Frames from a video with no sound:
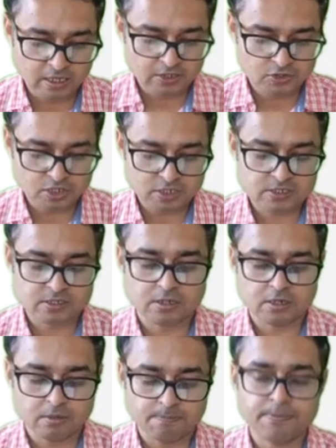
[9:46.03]
just
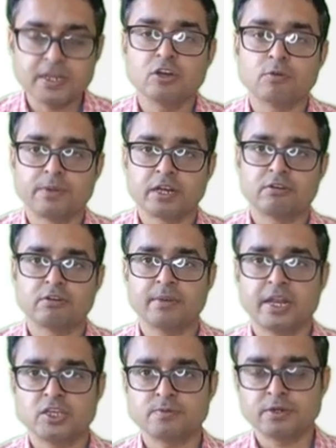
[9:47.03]
pre-operative
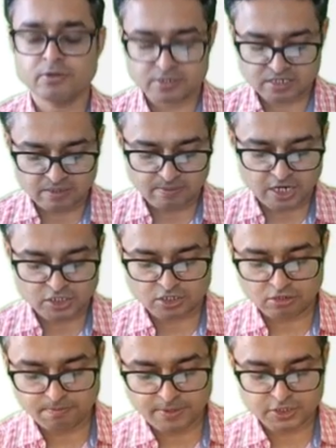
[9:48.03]
management or
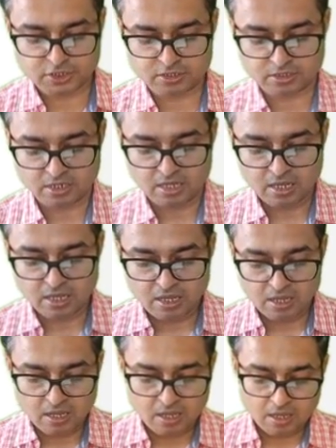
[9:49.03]
stabilization of patient.
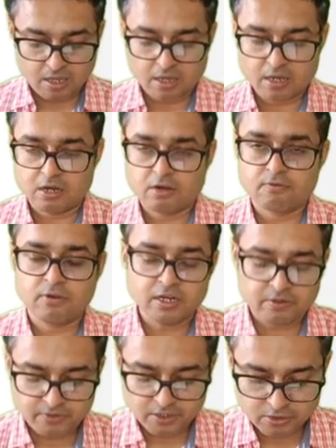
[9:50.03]

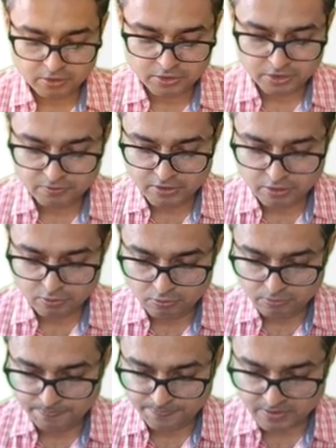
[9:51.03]
What will you will
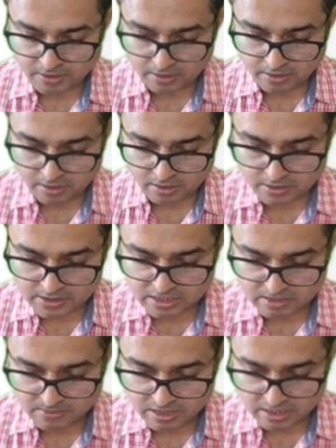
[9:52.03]
do?
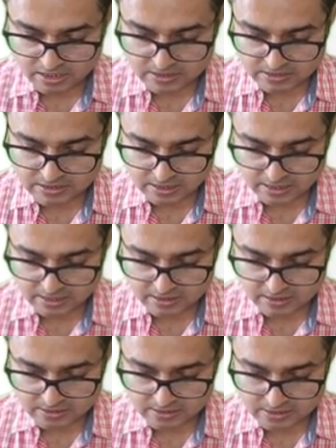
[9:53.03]
Stomach is like
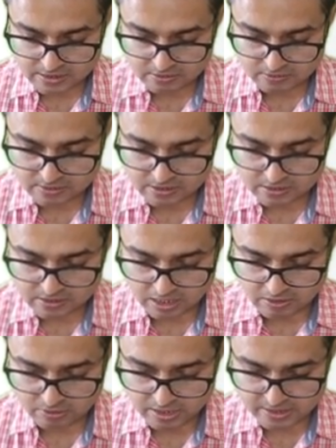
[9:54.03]
stenosis,
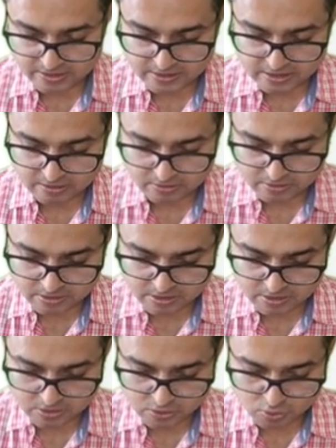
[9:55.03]
outer
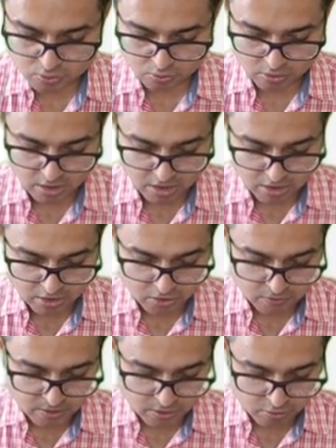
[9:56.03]
stenosed. So
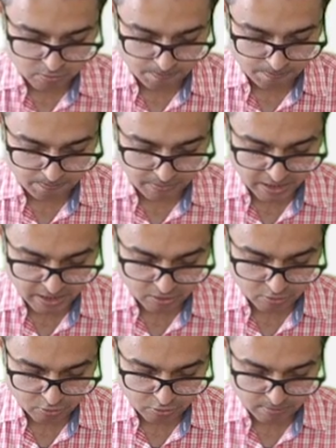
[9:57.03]
You will do
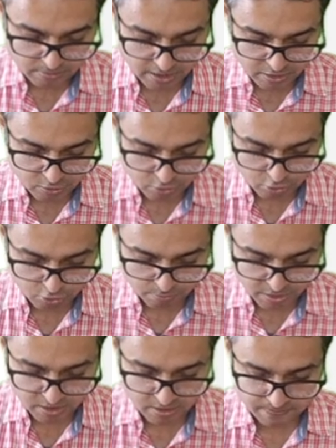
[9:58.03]

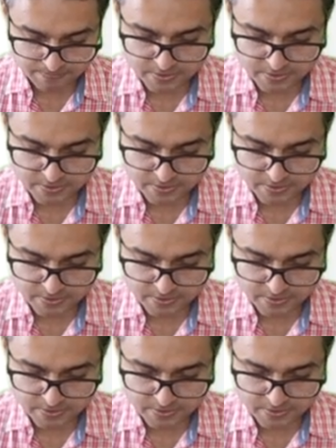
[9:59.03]
pyloromyotomy.